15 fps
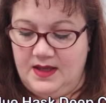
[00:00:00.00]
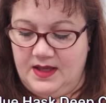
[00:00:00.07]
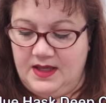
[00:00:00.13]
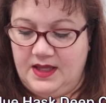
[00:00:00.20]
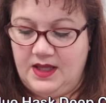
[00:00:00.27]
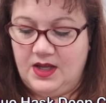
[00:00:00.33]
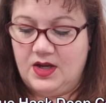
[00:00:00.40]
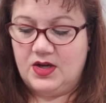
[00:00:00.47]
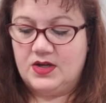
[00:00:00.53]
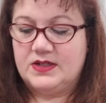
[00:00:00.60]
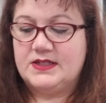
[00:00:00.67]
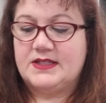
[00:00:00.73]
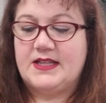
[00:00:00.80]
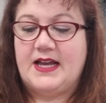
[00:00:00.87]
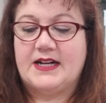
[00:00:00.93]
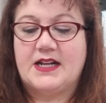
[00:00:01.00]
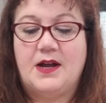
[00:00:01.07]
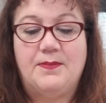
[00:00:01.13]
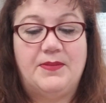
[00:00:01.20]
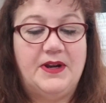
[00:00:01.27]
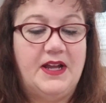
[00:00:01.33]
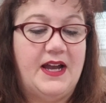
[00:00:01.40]
Here's that
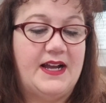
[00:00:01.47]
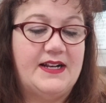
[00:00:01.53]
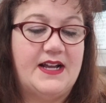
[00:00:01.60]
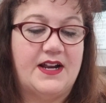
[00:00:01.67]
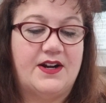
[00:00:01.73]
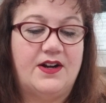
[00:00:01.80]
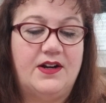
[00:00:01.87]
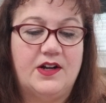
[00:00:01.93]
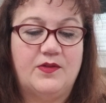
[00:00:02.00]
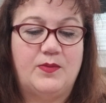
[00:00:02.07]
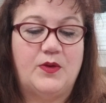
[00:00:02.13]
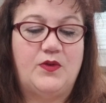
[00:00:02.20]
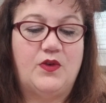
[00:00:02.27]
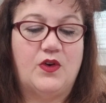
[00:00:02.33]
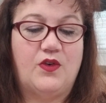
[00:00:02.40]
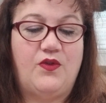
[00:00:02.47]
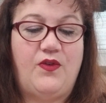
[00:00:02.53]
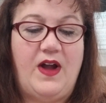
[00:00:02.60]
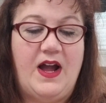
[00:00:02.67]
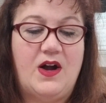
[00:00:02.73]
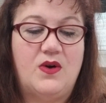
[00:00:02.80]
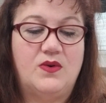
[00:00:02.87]
company I had not heard of before,
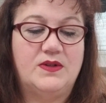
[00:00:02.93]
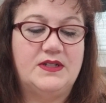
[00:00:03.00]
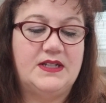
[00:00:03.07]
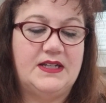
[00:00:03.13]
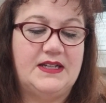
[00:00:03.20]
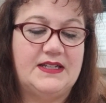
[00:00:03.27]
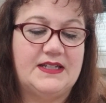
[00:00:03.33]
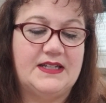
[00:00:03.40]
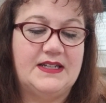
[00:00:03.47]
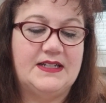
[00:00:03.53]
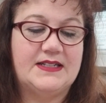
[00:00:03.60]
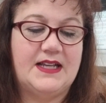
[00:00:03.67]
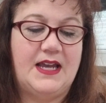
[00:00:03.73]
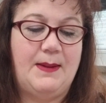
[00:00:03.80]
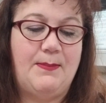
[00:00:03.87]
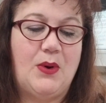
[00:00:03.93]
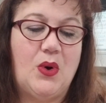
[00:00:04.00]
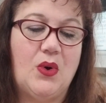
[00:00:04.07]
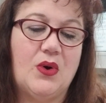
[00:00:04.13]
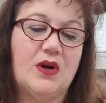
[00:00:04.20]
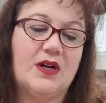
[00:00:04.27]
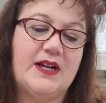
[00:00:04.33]
Found. It is a
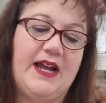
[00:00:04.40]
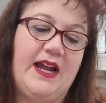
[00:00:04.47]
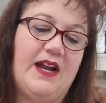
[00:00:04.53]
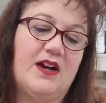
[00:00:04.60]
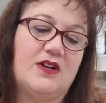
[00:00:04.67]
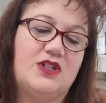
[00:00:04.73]
Pore Care